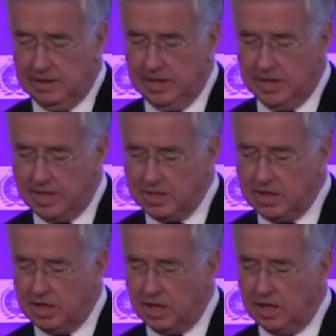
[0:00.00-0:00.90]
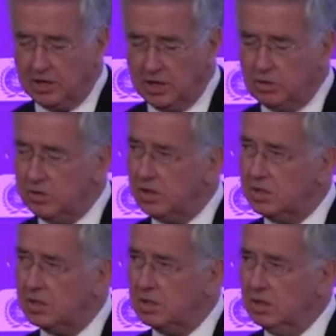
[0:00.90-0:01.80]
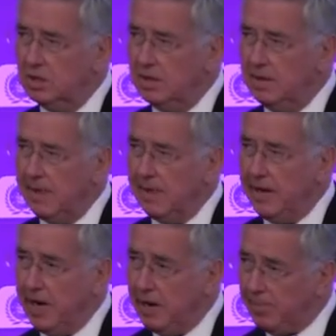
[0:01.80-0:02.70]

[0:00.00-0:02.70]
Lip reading: In ending, I'd note that air